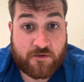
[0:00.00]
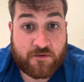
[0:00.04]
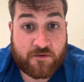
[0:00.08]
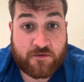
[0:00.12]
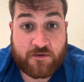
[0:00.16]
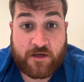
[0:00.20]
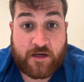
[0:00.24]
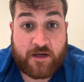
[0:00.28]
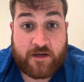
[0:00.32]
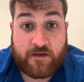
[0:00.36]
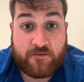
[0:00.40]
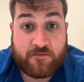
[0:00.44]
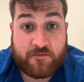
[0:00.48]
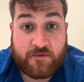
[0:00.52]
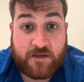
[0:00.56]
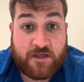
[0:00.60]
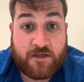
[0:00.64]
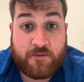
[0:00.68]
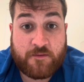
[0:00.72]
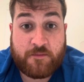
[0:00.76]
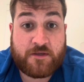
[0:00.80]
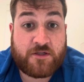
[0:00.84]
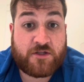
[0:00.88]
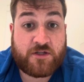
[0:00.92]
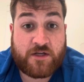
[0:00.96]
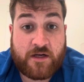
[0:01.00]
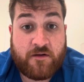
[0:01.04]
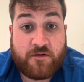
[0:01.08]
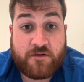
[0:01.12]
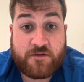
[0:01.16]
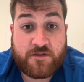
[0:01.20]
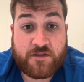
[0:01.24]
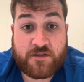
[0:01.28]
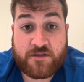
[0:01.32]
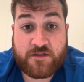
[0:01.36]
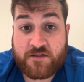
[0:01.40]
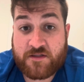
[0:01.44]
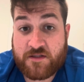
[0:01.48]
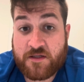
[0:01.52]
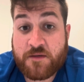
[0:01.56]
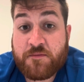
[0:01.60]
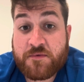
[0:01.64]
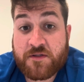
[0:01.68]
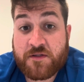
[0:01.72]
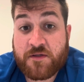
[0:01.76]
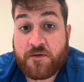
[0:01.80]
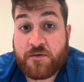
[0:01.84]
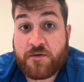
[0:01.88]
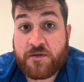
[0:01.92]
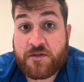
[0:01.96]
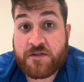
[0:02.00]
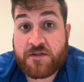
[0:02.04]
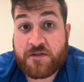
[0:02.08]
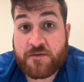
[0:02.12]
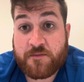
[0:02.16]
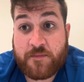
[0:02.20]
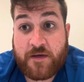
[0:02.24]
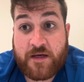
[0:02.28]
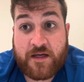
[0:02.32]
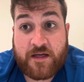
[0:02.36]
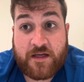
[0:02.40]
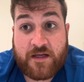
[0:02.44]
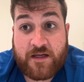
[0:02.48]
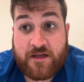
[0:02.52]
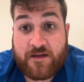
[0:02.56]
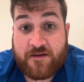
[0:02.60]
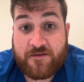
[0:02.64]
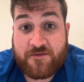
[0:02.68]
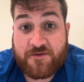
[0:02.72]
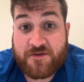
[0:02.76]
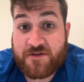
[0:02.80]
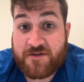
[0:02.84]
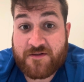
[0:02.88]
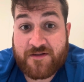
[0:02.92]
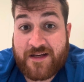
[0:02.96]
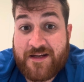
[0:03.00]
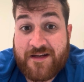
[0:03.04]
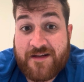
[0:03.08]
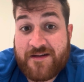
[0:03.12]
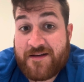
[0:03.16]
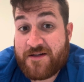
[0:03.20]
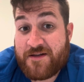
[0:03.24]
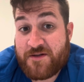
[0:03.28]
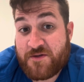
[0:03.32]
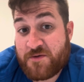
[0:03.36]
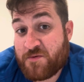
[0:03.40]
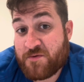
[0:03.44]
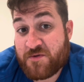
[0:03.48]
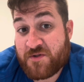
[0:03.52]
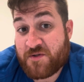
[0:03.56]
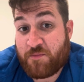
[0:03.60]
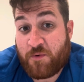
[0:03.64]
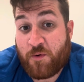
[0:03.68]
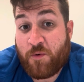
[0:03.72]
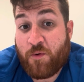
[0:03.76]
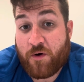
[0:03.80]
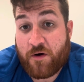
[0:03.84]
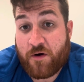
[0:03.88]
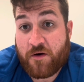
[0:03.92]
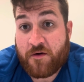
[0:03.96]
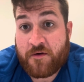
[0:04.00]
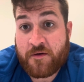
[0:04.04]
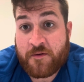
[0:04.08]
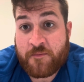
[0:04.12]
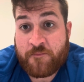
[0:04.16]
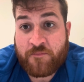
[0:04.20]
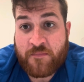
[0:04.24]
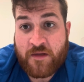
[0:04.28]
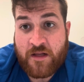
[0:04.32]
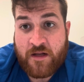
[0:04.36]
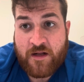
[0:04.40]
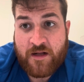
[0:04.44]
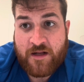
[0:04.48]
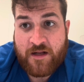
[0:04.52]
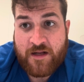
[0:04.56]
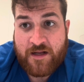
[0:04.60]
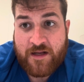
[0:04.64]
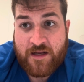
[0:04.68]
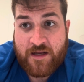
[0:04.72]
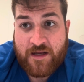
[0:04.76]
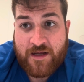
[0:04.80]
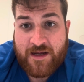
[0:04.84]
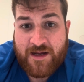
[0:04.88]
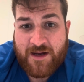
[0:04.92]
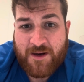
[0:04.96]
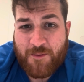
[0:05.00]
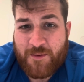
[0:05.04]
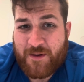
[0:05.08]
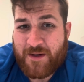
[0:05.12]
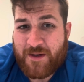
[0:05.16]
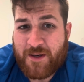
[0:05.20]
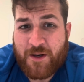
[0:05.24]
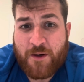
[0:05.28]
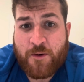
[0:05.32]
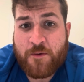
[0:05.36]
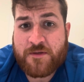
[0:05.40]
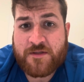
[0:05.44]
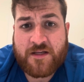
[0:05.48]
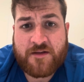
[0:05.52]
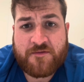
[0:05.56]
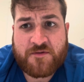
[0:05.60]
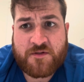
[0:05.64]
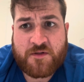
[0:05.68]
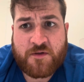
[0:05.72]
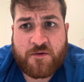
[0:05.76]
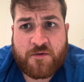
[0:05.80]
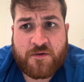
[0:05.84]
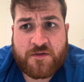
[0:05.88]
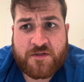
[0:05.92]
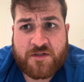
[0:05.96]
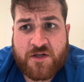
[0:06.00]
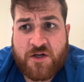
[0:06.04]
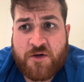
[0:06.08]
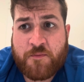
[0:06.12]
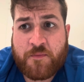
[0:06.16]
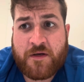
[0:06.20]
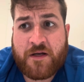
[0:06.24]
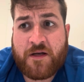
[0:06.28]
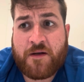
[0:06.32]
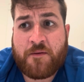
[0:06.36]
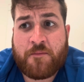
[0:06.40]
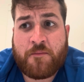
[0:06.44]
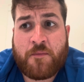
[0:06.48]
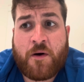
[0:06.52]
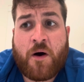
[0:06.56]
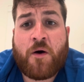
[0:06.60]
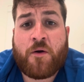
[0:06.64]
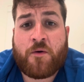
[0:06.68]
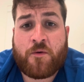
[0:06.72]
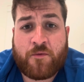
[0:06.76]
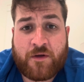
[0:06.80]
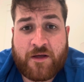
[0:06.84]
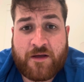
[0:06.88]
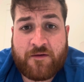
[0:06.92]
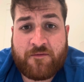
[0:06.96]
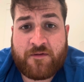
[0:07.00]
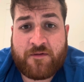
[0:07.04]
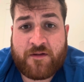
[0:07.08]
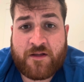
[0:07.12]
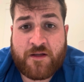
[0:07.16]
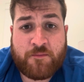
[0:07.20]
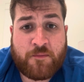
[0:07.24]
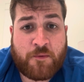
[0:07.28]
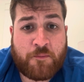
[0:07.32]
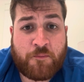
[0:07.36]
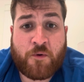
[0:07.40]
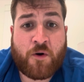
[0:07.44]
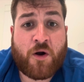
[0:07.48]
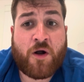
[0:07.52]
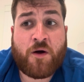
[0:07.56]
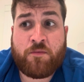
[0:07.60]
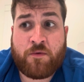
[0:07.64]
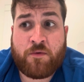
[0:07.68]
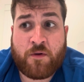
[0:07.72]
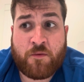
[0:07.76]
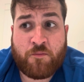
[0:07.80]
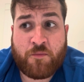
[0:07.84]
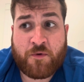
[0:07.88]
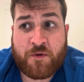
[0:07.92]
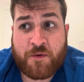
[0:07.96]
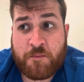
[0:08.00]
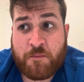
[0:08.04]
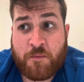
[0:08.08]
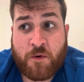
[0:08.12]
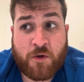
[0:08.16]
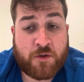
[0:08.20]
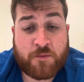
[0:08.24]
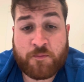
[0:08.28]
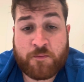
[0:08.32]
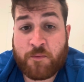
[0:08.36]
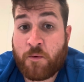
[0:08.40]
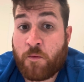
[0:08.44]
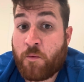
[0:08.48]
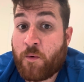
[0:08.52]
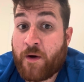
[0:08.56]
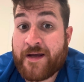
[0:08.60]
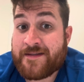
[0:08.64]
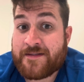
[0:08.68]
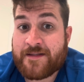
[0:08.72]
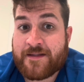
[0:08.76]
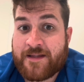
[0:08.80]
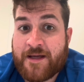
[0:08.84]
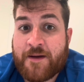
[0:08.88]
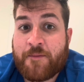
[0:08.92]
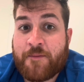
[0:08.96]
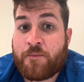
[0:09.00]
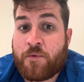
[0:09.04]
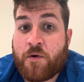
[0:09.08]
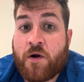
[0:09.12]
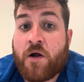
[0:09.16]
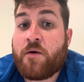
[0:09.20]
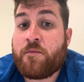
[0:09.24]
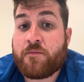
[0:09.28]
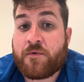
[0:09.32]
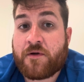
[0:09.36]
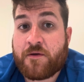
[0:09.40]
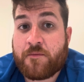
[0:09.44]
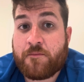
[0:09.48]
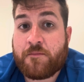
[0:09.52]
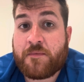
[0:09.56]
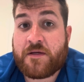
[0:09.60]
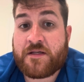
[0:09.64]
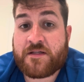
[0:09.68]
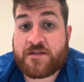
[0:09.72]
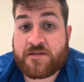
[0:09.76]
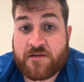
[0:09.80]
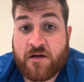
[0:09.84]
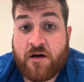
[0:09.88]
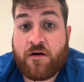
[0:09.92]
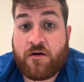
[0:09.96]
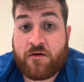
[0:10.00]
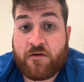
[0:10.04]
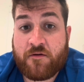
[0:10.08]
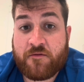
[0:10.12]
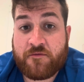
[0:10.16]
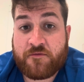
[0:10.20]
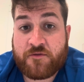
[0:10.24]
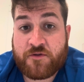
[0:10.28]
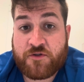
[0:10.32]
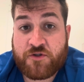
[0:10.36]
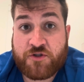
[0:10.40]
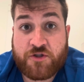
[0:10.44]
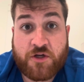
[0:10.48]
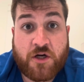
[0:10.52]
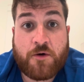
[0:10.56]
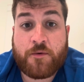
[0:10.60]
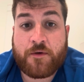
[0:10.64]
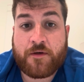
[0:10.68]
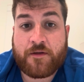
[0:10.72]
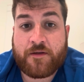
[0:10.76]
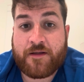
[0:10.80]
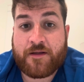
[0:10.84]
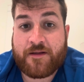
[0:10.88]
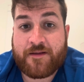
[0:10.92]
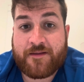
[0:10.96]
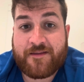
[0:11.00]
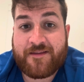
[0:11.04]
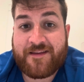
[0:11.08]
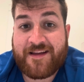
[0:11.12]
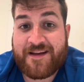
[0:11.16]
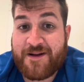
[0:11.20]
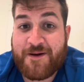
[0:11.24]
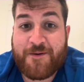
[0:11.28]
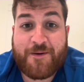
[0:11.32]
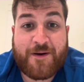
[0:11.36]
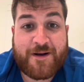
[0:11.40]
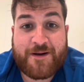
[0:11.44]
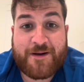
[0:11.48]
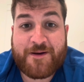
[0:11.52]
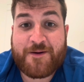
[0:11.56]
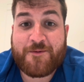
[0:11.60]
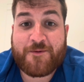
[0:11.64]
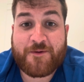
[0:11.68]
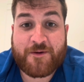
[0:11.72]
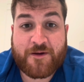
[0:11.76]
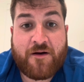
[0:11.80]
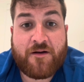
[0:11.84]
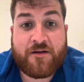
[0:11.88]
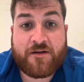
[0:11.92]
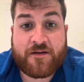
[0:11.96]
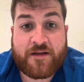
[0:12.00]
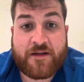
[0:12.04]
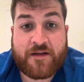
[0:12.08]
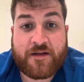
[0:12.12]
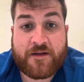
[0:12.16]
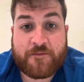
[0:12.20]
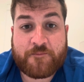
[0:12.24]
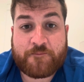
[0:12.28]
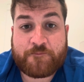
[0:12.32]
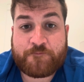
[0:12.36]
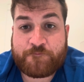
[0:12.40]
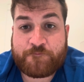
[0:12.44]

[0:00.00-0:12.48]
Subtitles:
and need to be challenged, and some students may just need additional support. We could always give students an open-ended model, giving them a problem with multiple ways that problem can be solved, showing that they know how to do the content.